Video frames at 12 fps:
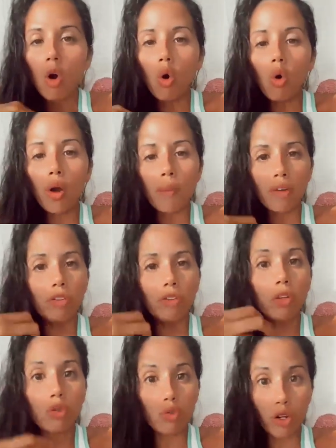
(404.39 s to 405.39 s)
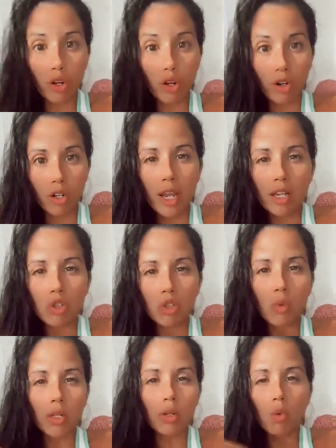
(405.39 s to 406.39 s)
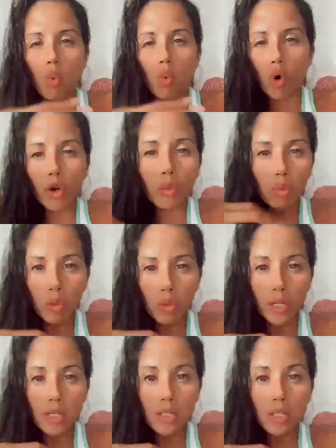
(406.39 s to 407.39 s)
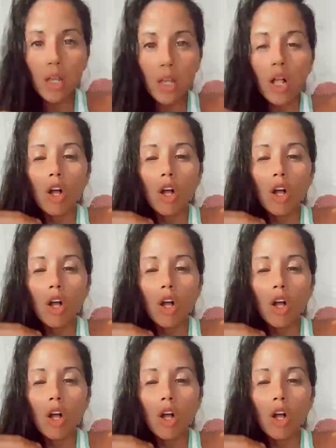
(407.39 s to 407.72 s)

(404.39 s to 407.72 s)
Or am I feeling triggered and do I need to work through this